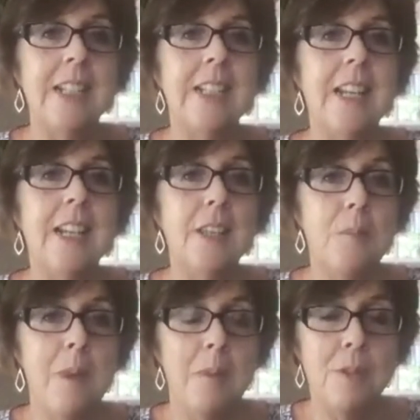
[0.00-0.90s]
setting
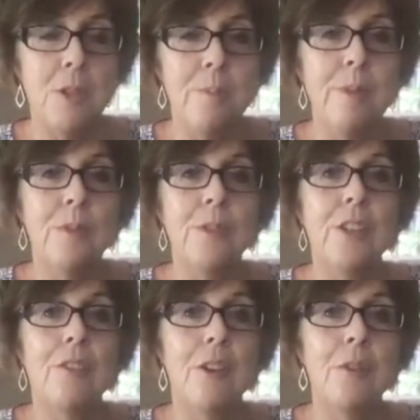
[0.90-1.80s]
them up to build
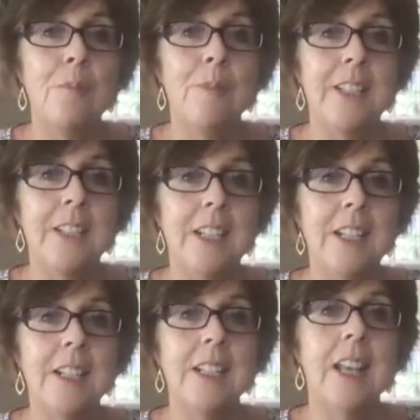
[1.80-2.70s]
their own
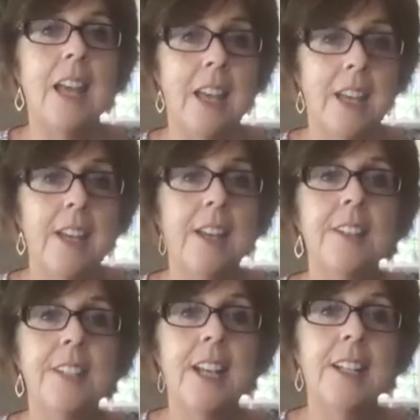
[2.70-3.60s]
business?
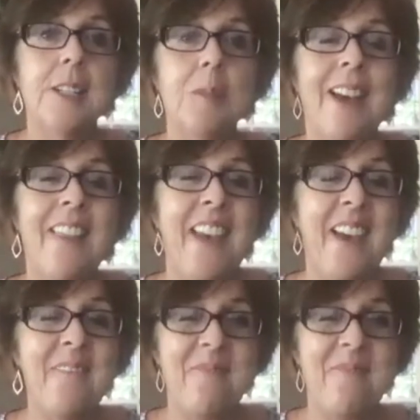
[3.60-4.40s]
Tell us about that.